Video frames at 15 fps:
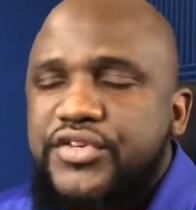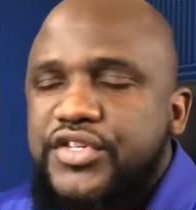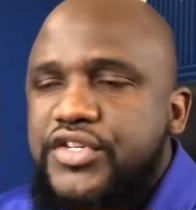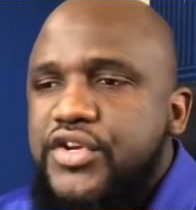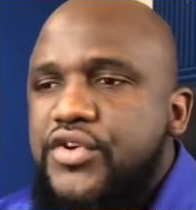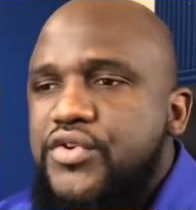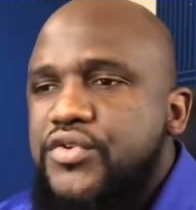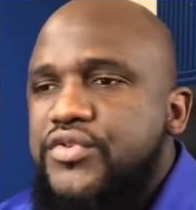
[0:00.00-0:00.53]

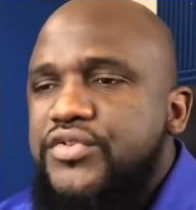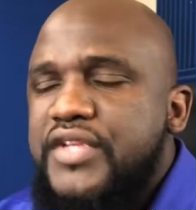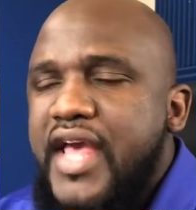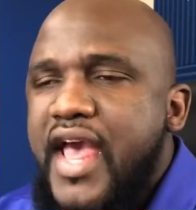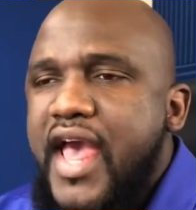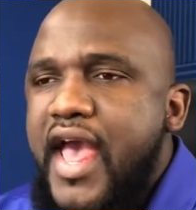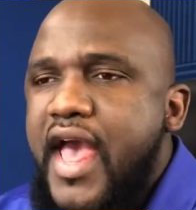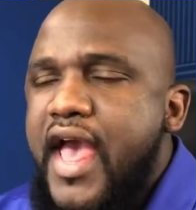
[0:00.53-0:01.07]
shows
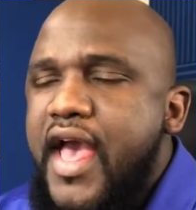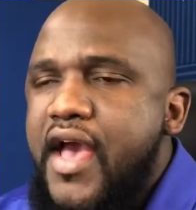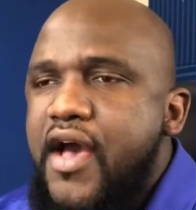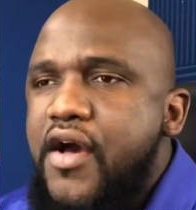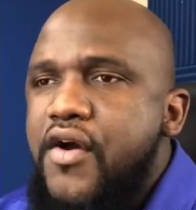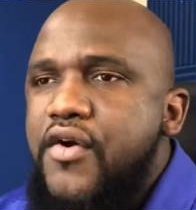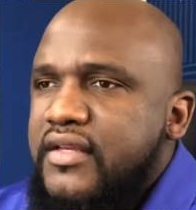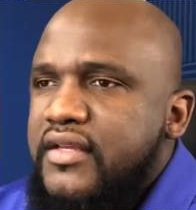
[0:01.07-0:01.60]

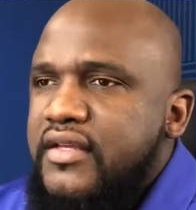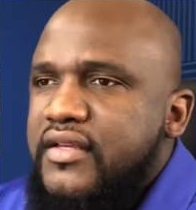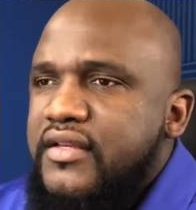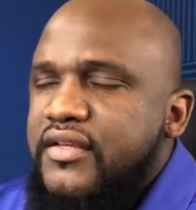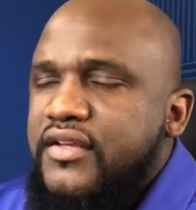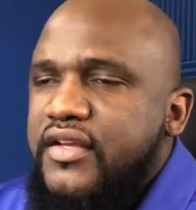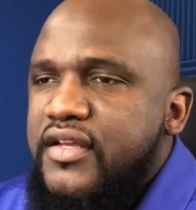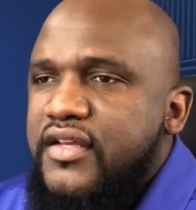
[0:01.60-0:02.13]
how
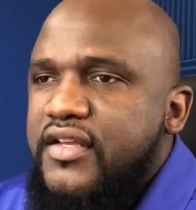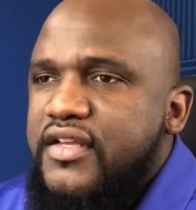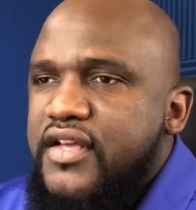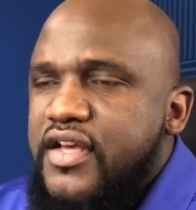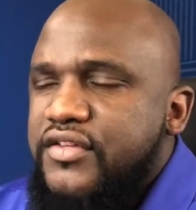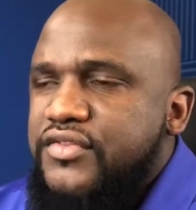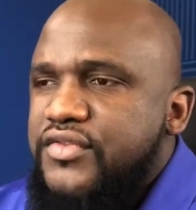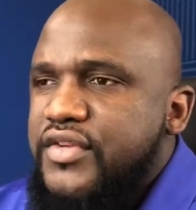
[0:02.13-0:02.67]

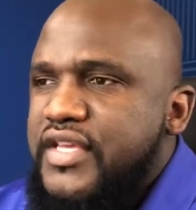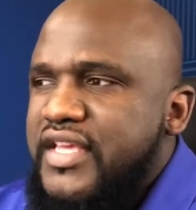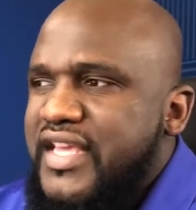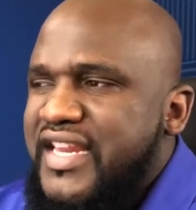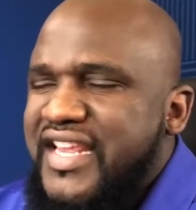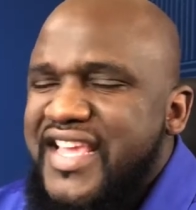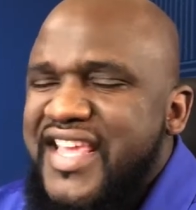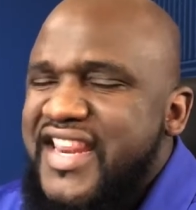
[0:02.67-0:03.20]
country
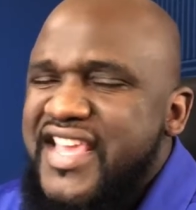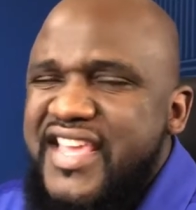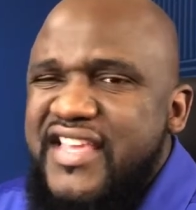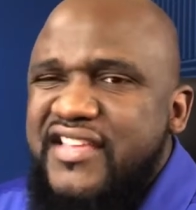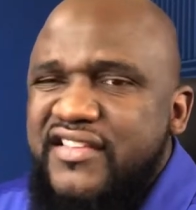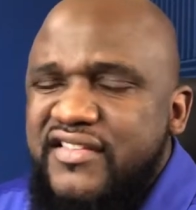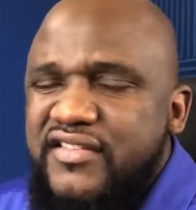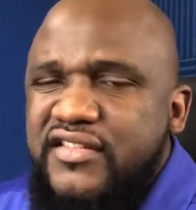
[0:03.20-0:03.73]
in
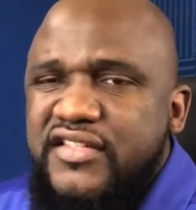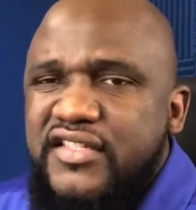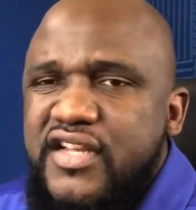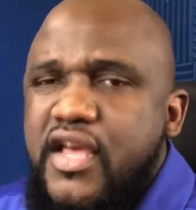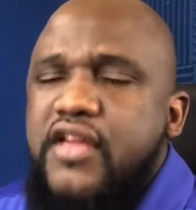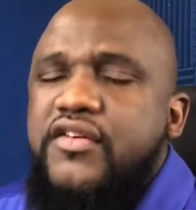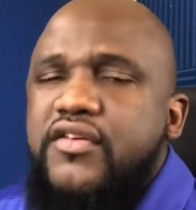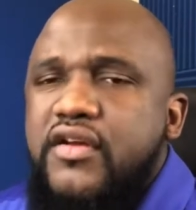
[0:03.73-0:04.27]
any
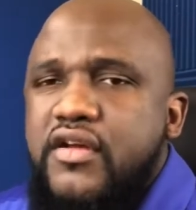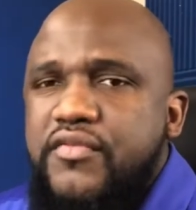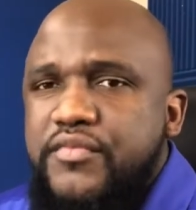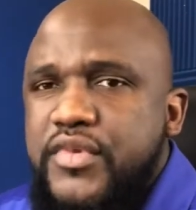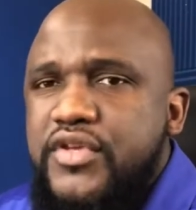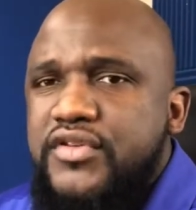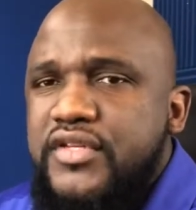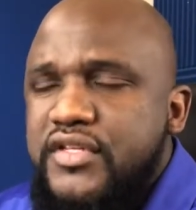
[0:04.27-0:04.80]
genre of
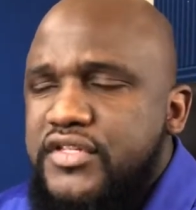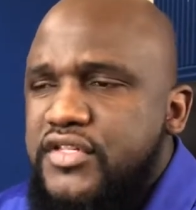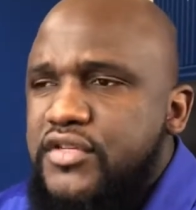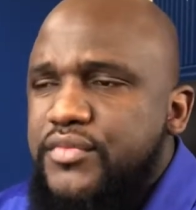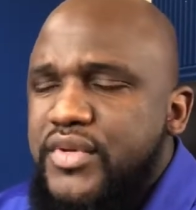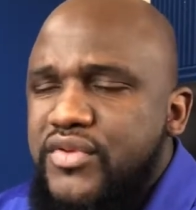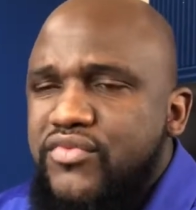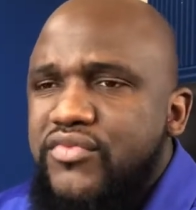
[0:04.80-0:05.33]
music
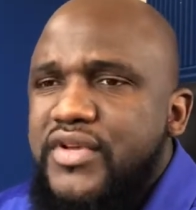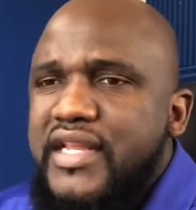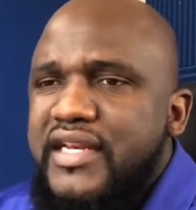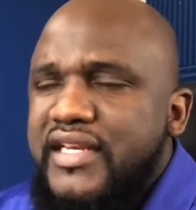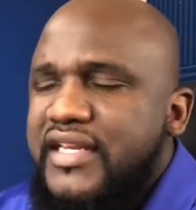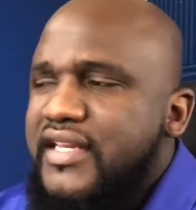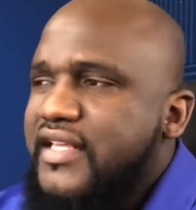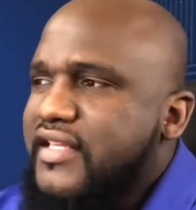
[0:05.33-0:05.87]
should be
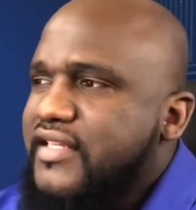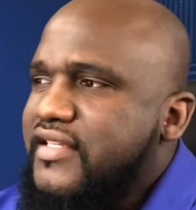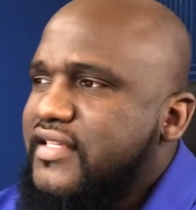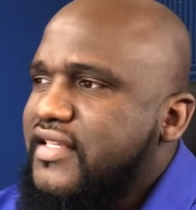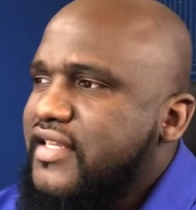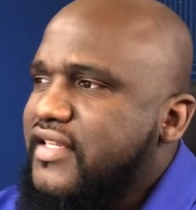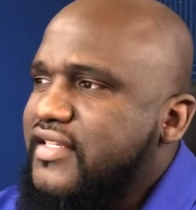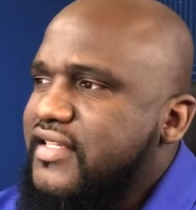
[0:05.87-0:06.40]
written. It's
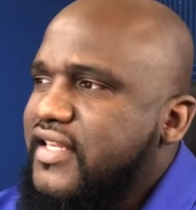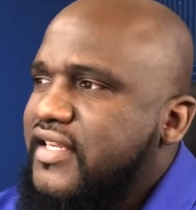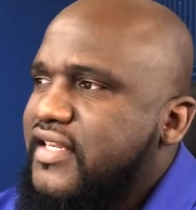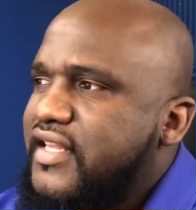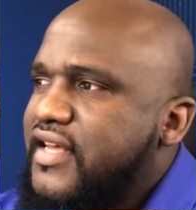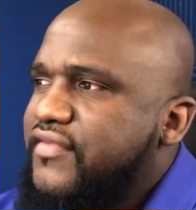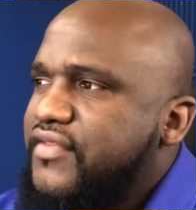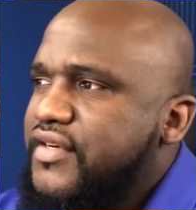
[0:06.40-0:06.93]

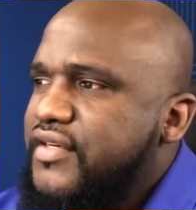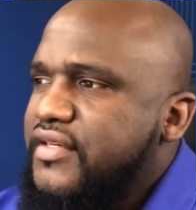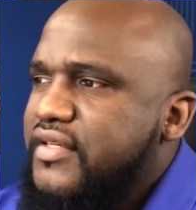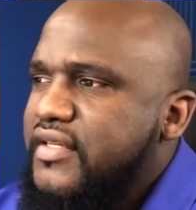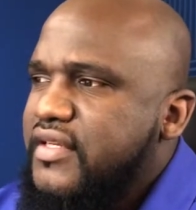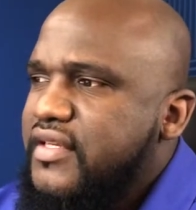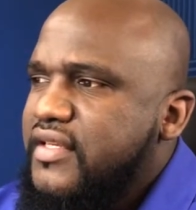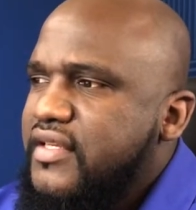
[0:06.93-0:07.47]
clever,
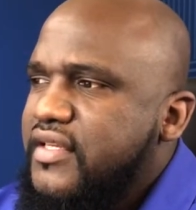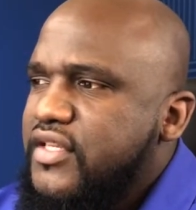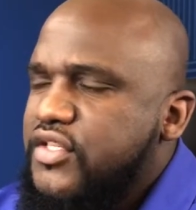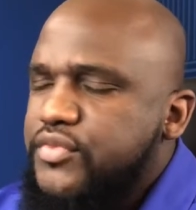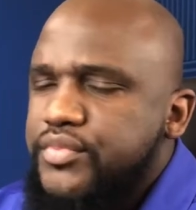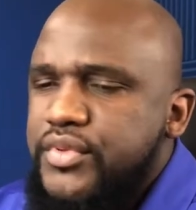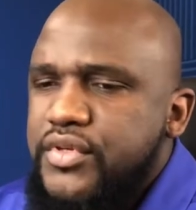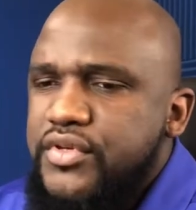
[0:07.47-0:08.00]
it's
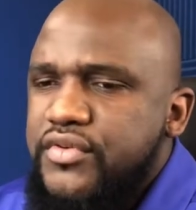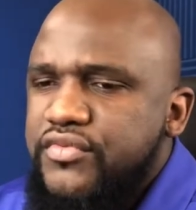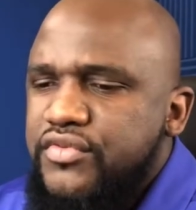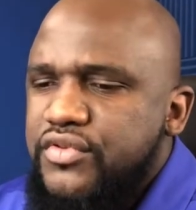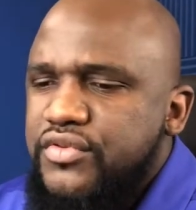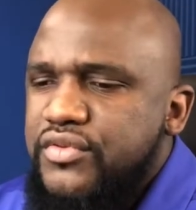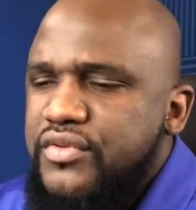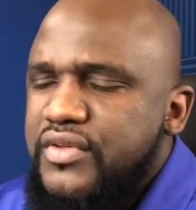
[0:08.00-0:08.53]

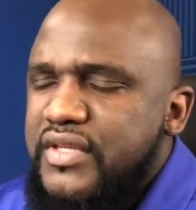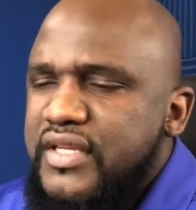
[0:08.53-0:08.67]
beautiful,